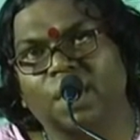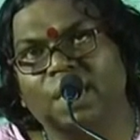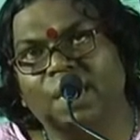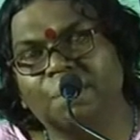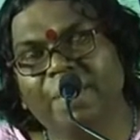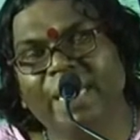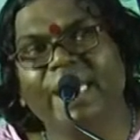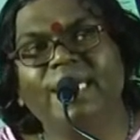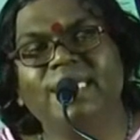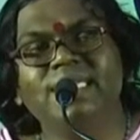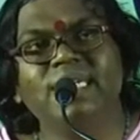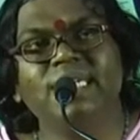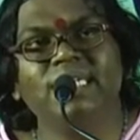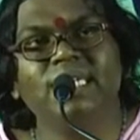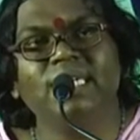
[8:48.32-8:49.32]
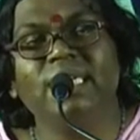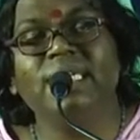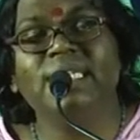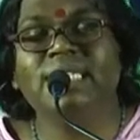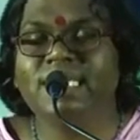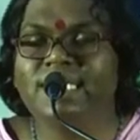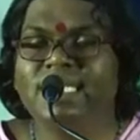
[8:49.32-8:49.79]
completely
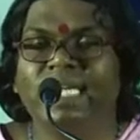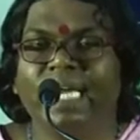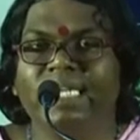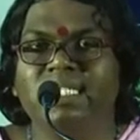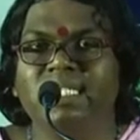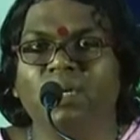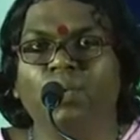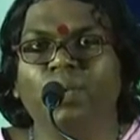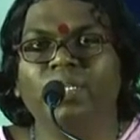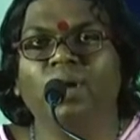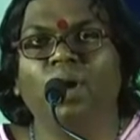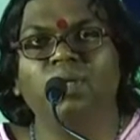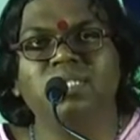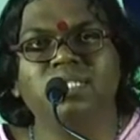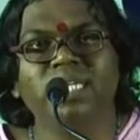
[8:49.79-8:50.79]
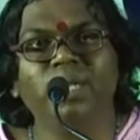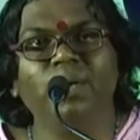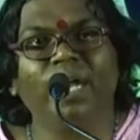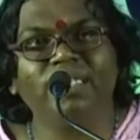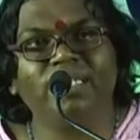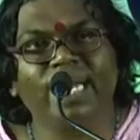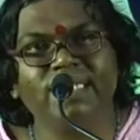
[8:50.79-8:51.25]
disintegrate with
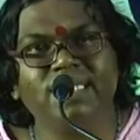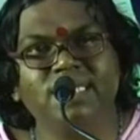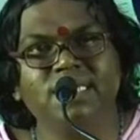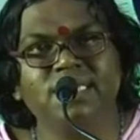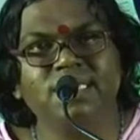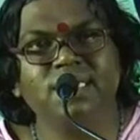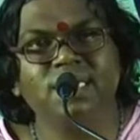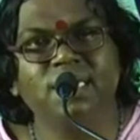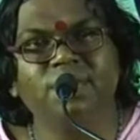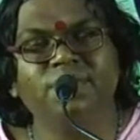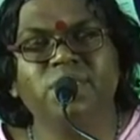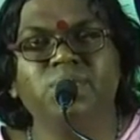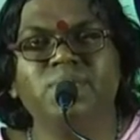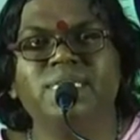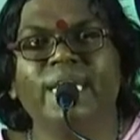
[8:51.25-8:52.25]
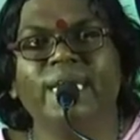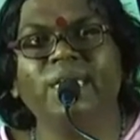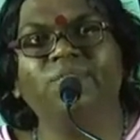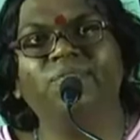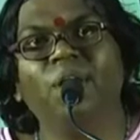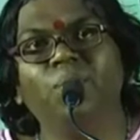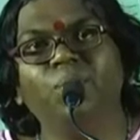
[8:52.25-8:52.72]
osteoarthritis, which was
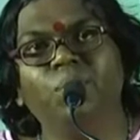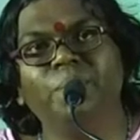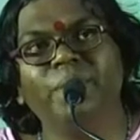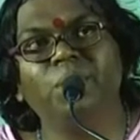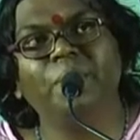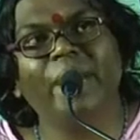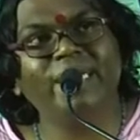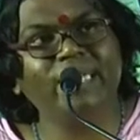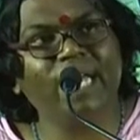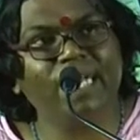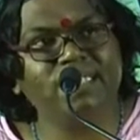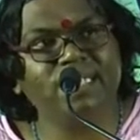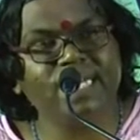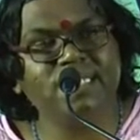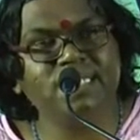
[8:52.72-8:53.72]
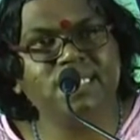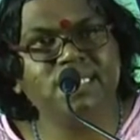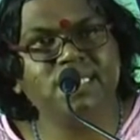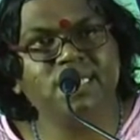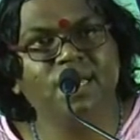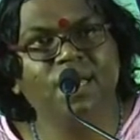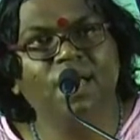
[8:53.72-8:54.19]
later found to be rheumatic
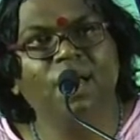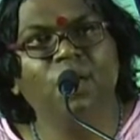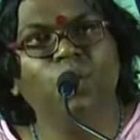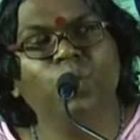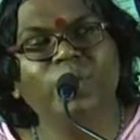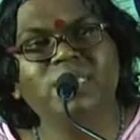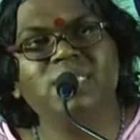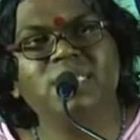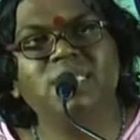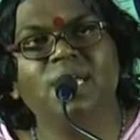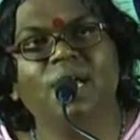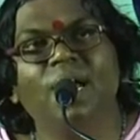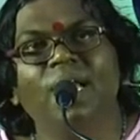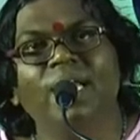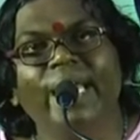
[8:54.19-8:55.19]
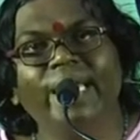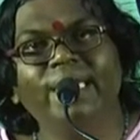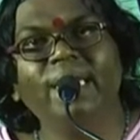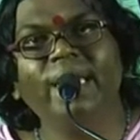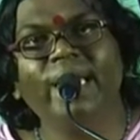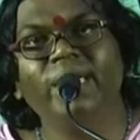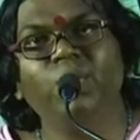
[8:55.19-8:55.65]
arthritis, which
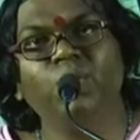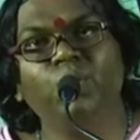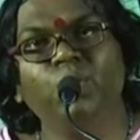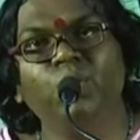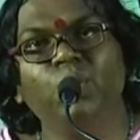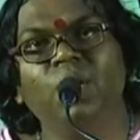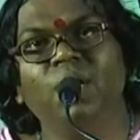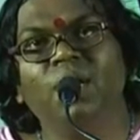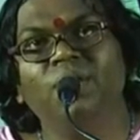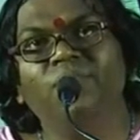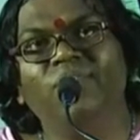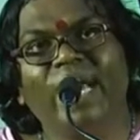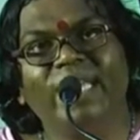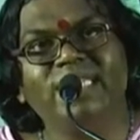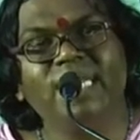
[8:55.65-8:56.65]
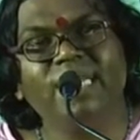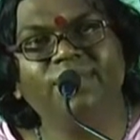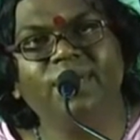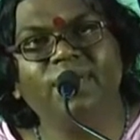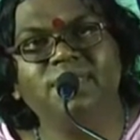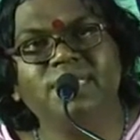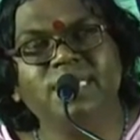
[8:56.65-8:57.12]
later led to fatty
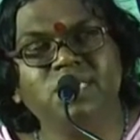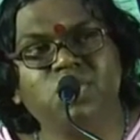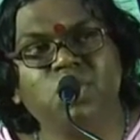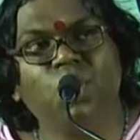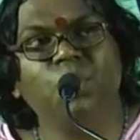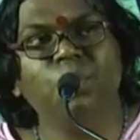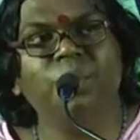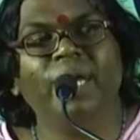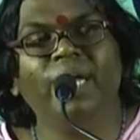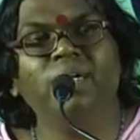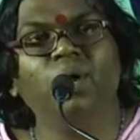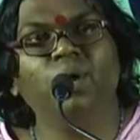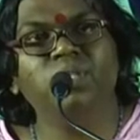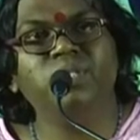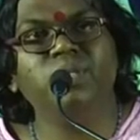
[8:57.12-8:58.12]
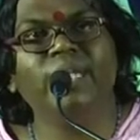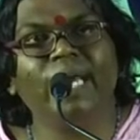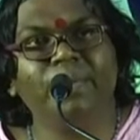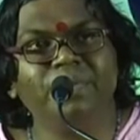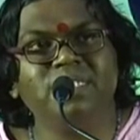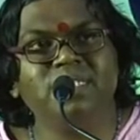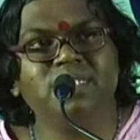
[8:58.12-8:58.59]
liver syndrome and also
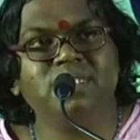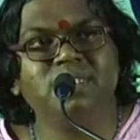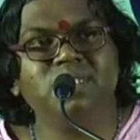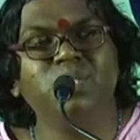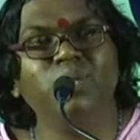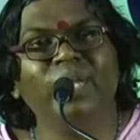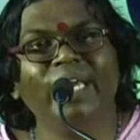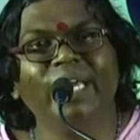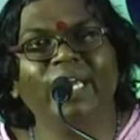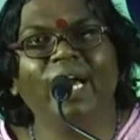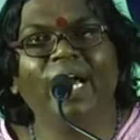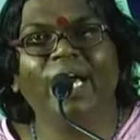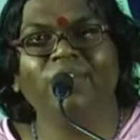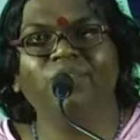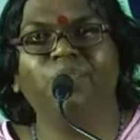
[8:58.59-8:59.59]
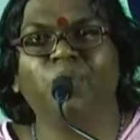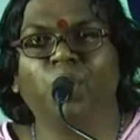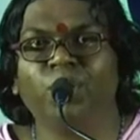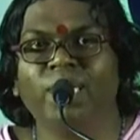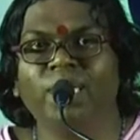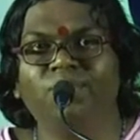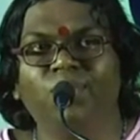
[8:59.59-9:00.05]
diabetes. Today, I have
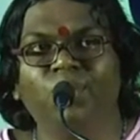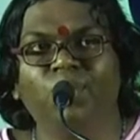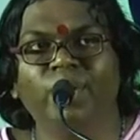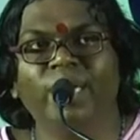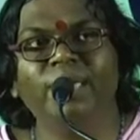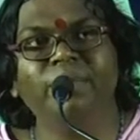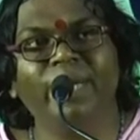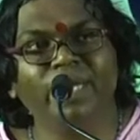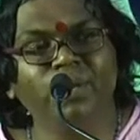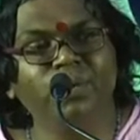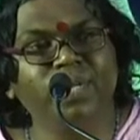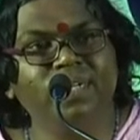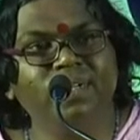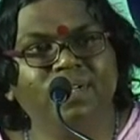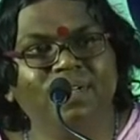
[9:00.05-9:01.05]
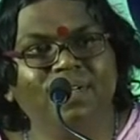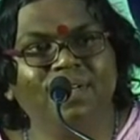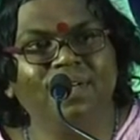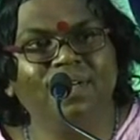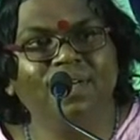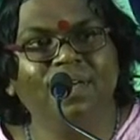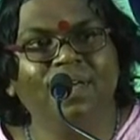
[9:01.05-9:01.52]
protein flow in my urine,
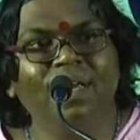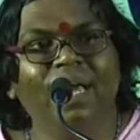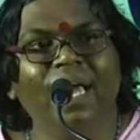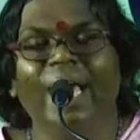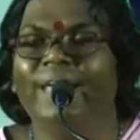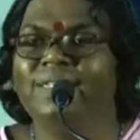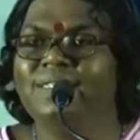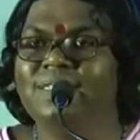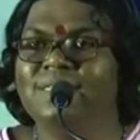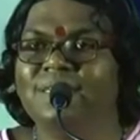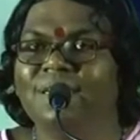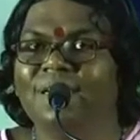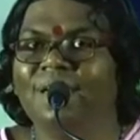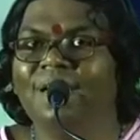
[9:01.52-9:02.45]
and